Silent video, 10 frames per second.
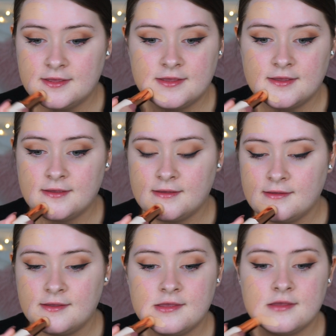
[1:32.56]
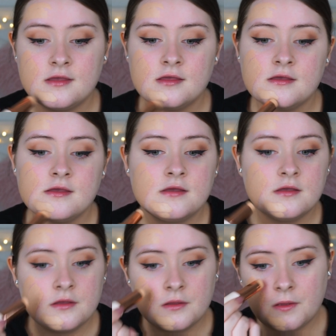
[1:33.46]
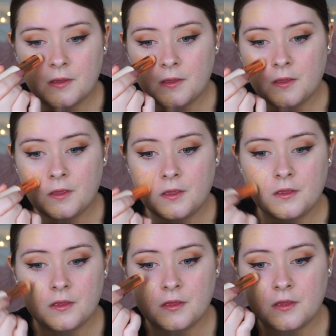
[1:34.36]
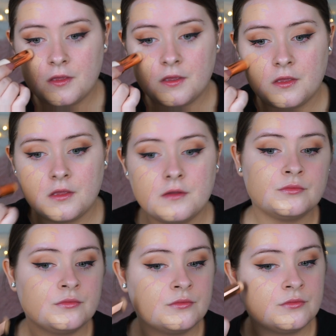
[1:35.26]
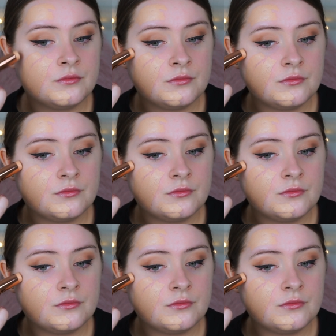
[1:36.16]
Nothing is said.